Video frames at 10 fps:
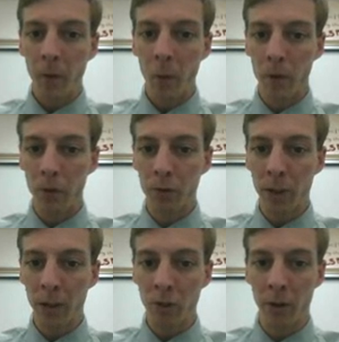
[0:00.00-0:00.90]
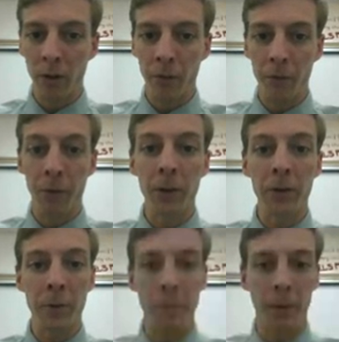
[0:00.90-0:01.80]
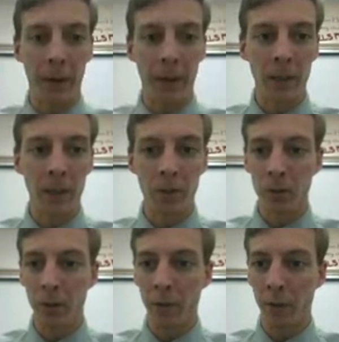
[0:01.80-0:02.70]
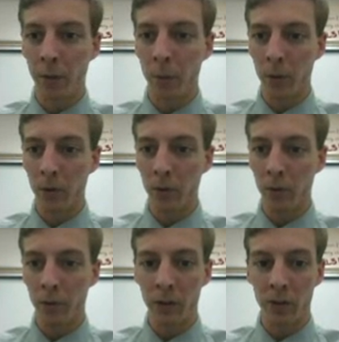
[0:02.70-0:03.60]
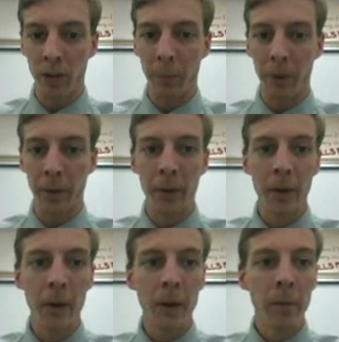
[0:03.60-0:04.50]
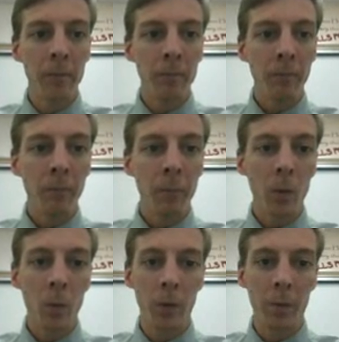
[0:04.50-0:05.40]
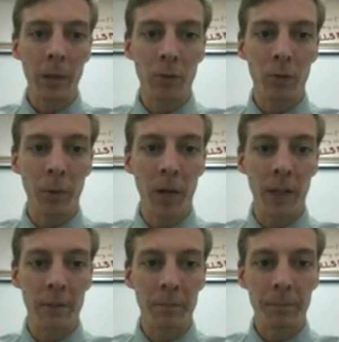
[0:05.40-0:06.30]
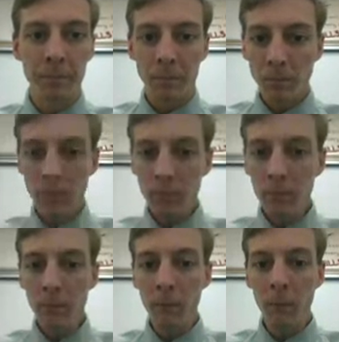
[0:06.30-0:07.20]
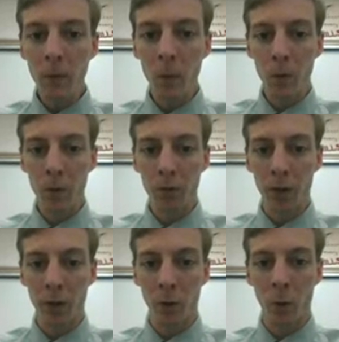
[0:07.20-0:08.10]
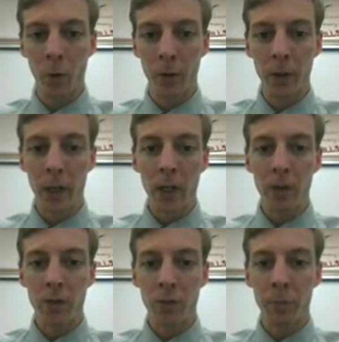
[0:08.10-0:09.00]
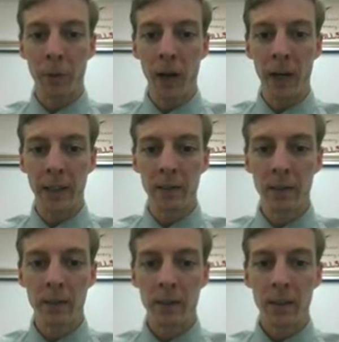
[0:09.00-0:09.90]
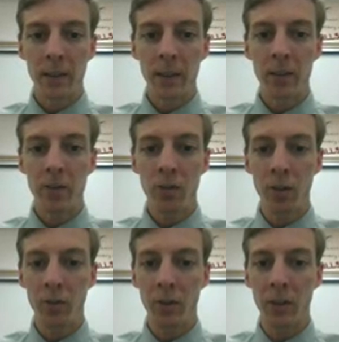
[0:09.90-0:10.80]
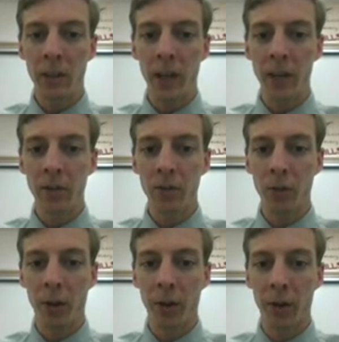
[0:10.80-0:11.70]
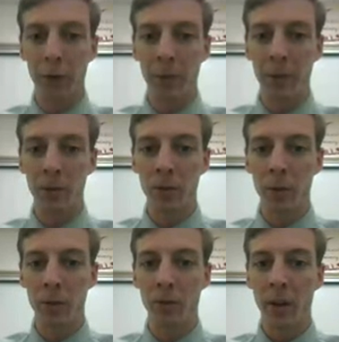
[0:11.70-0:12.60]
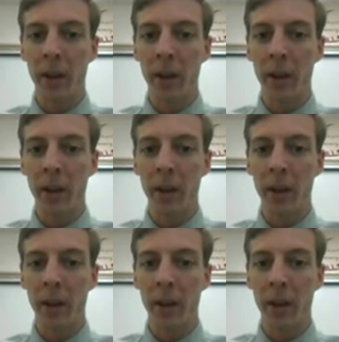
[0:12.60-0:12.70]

We're going to sketch on the front plane, a little different. We're going to face it up here. We're going to make a spline. We're going to start the order. A spline is just a nice curve, but you'll notice